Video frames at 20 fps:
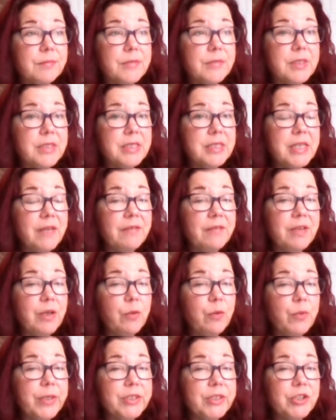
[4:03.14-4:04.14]

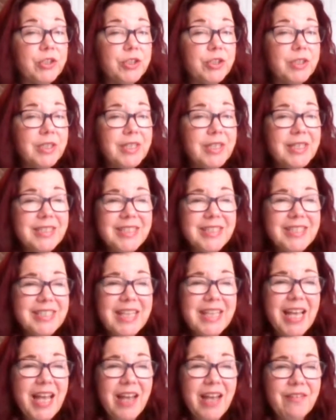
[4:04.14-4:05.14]
stevia, which
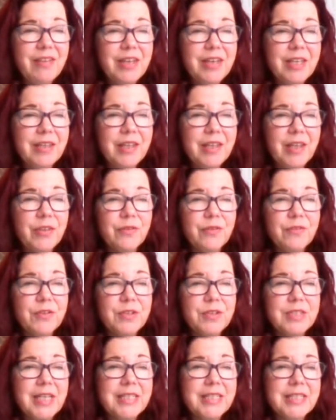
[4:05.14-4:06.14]
doesn't have any of the other
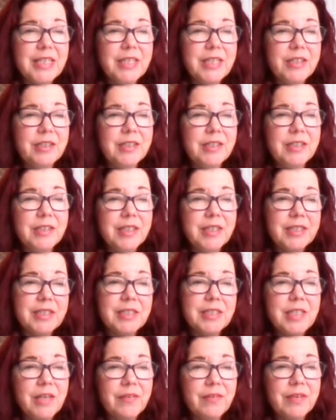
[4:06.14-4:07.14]
fillers. It has inulin and
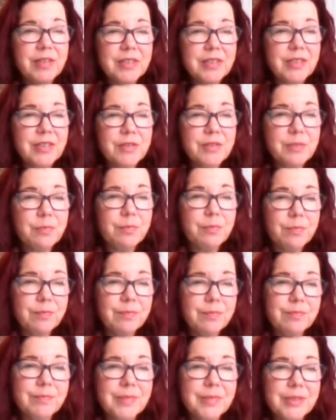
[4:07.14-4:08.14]
stevia, so
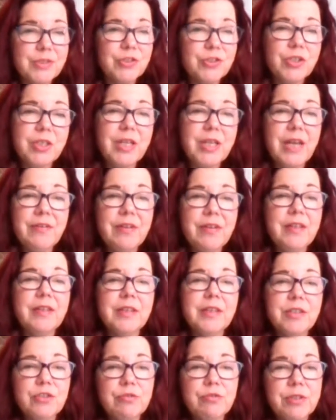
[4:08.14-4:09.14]
it shouldn't have
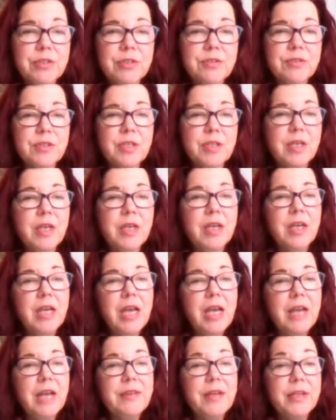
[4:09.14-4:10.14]
anything that triggers.
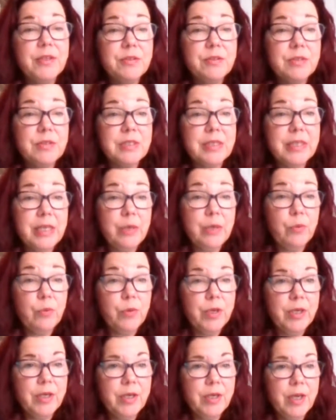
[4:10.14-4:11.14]
And then I used
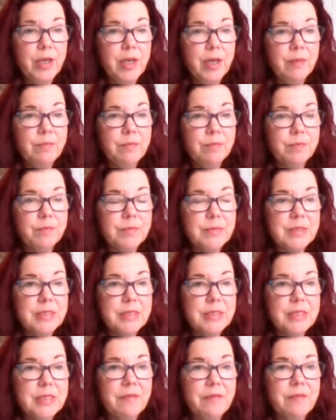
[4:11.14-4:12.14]
liquid
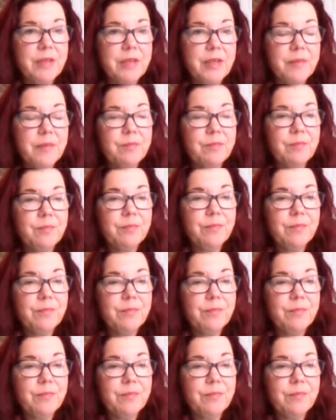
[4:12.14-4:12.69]
stevia.